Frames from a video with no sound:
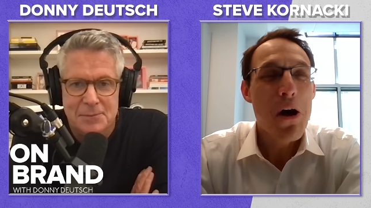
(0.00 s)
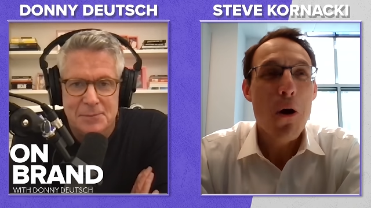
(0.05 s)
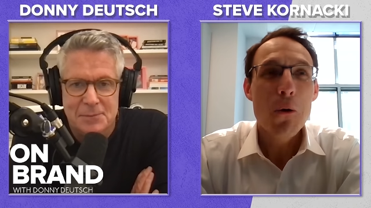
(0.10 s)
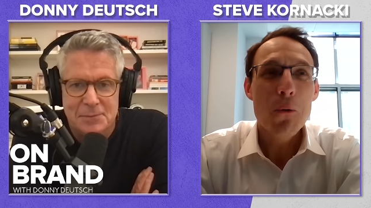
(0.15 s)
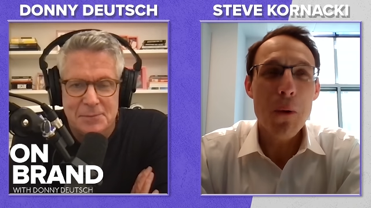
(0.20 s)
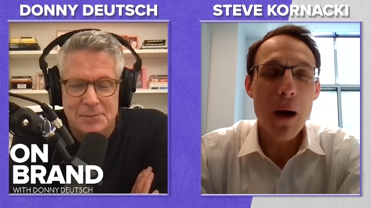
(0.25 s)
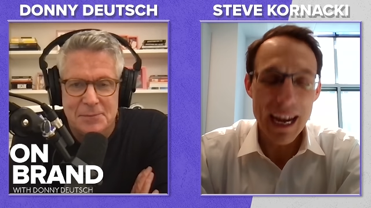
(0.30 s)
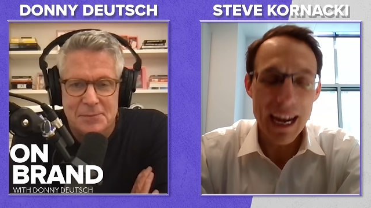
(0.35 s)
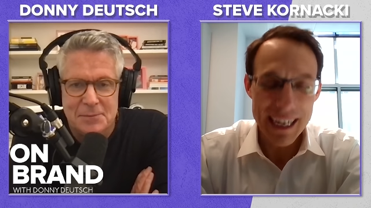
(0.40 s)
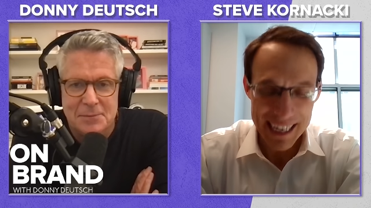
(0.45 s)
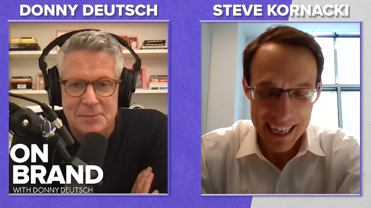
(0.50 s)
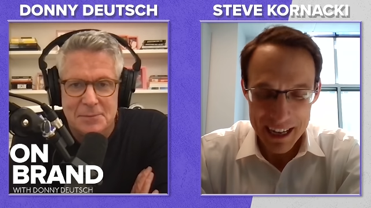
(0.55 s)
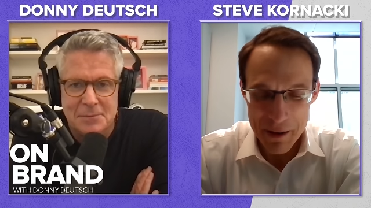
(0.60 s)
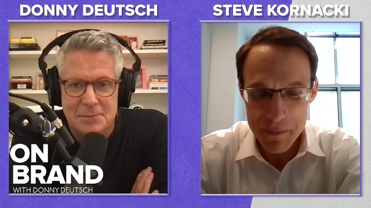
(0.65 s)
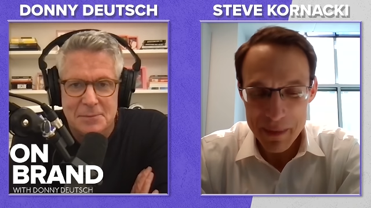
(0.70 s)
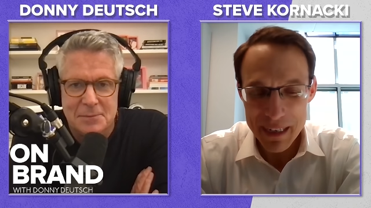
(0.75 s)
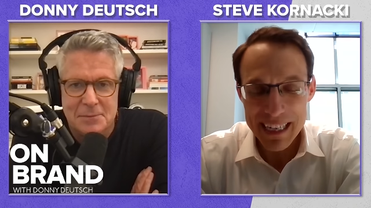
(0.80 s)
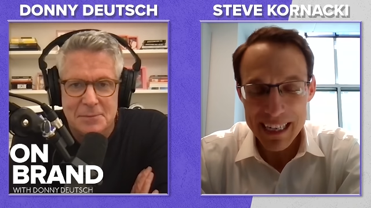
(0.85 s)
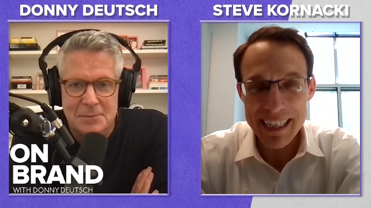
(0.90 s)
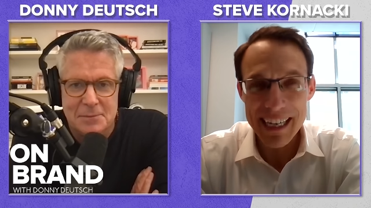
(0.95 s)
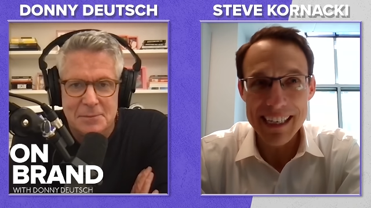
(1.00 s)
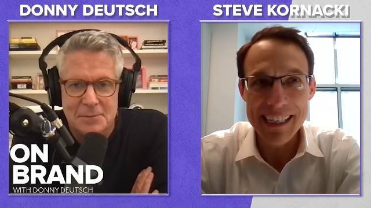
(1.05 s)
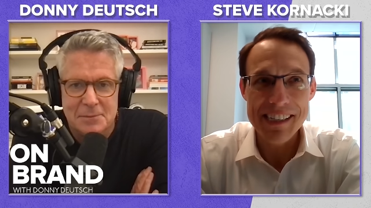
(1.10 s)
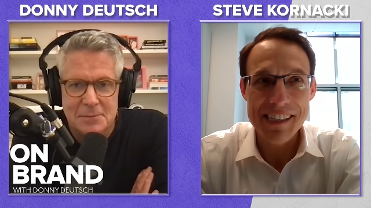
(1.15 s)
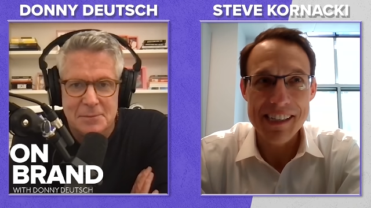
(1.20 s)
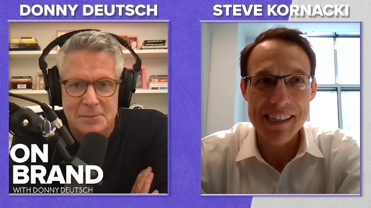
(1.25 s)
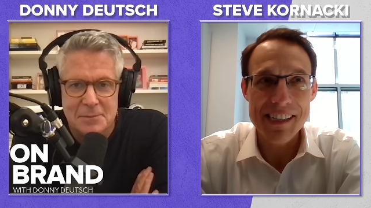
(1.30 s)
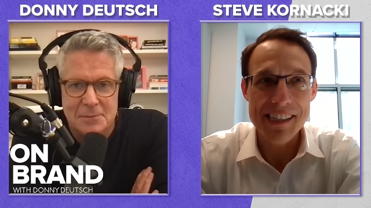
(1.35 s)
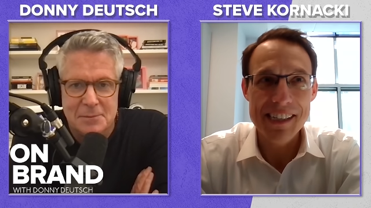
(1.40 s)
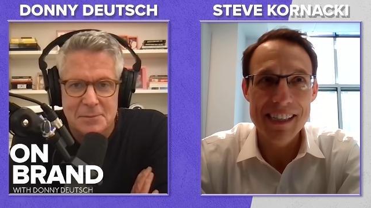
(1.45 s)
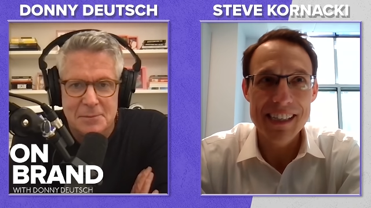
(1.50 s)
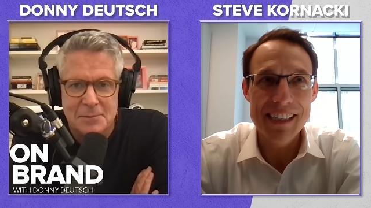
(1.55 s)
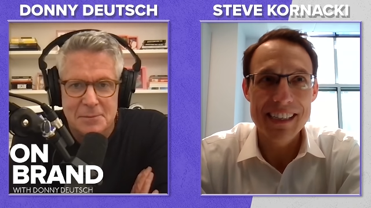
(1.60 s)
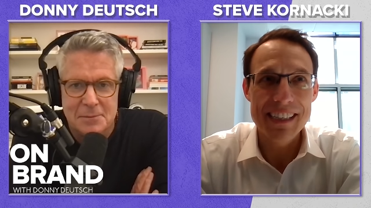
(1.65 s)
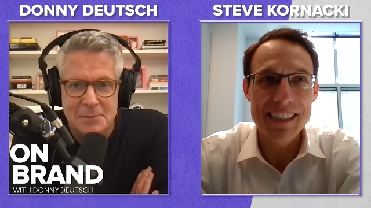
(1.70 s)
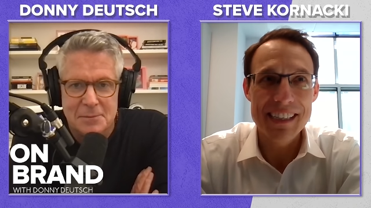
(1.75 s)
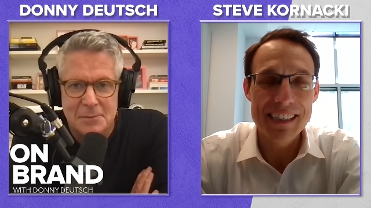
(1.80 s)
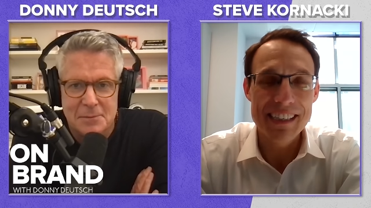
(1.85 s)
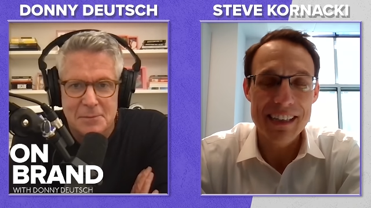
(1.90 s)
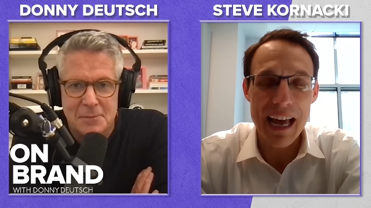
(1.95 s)
Speaker 1: well, I, I, mean, I, it's.
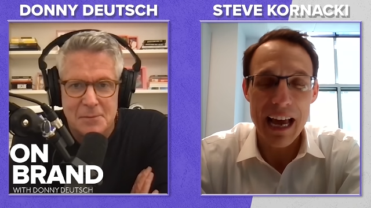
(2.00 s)
It,